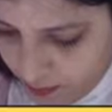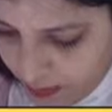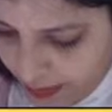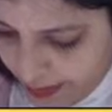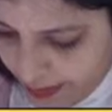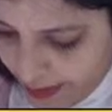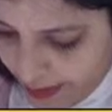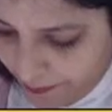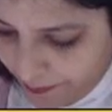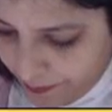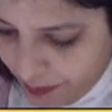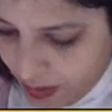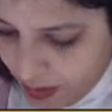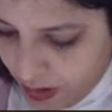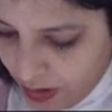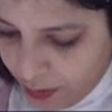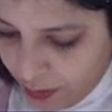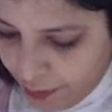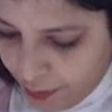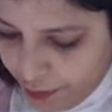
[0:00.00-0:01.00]
Yeah,
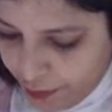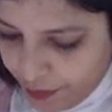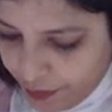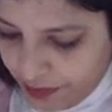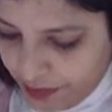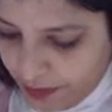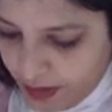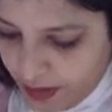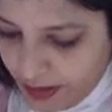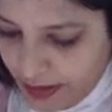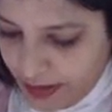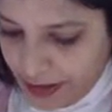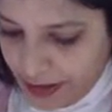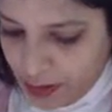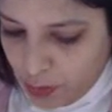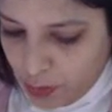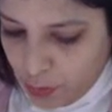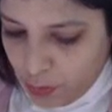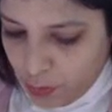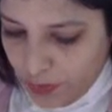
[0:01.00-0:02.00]
51
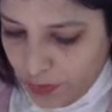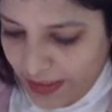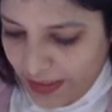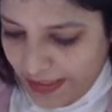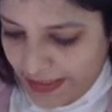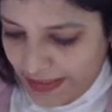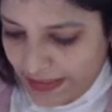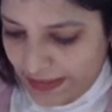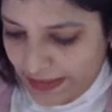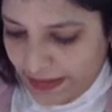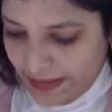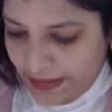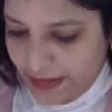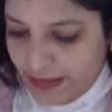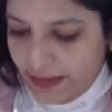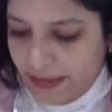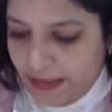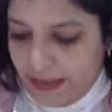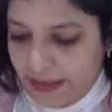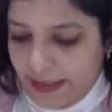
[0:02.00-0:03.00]
into 80.
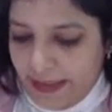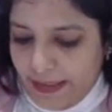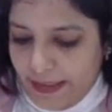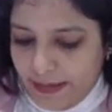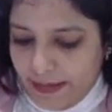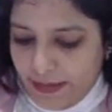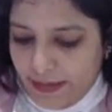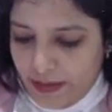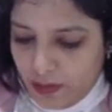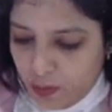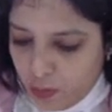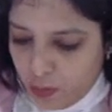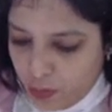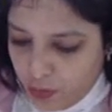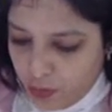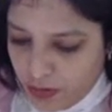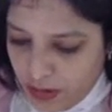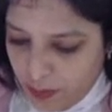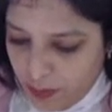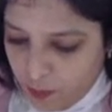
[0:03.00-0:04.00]
Yes, so
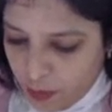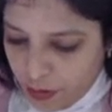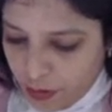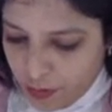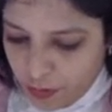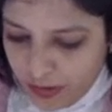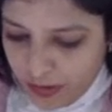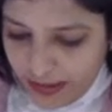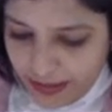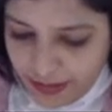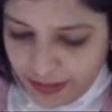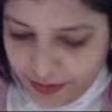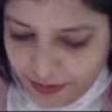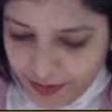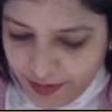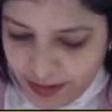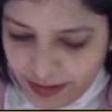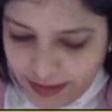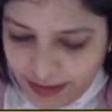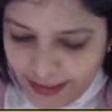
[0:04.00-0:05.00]
somewhat you will get the
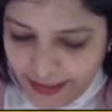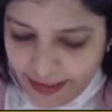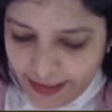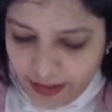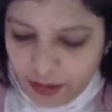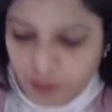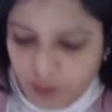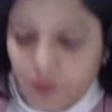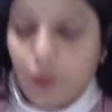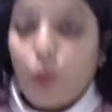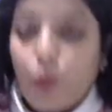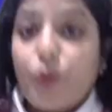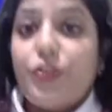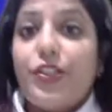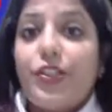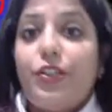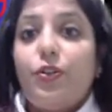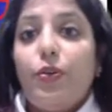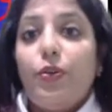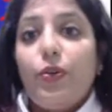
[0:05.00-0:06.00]
figure like
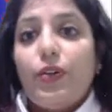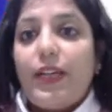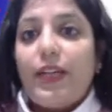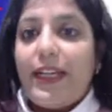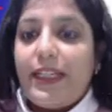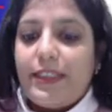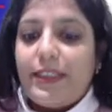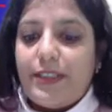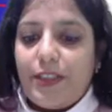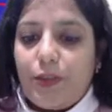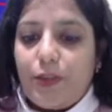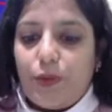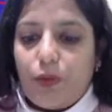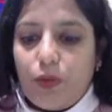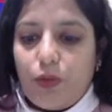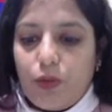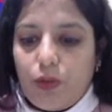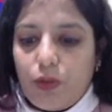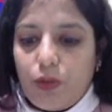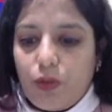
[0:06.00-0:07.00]
4080.
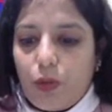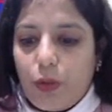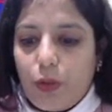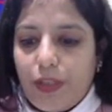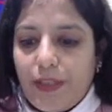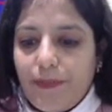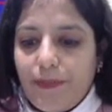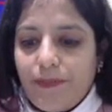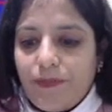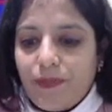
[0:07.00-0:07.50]
Okay.